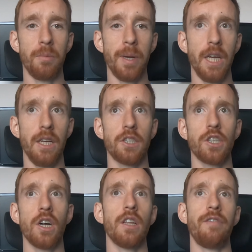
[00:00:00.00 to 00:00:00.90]
me
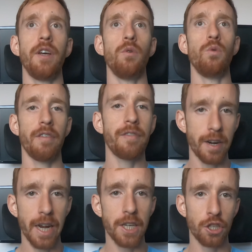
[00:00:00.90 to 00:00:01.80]
start to feel
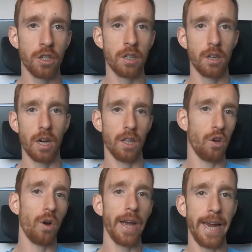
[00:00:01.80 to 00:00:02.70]
fresher a
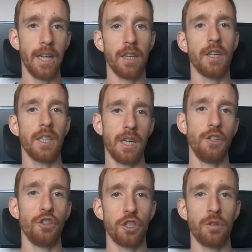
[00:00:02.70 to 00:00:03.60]
lot earlier than I
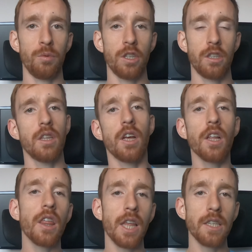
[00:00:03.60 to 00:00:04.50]
usually would. The
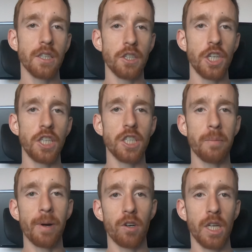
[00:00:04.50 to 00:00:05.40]
other things that changed in
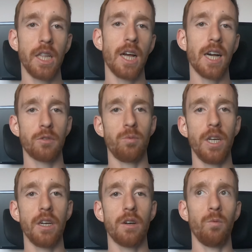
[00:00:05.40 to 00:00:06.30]
my running last
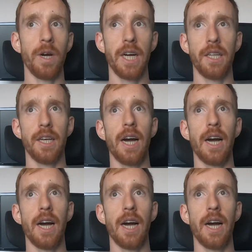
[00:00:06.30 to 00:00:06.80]
week were that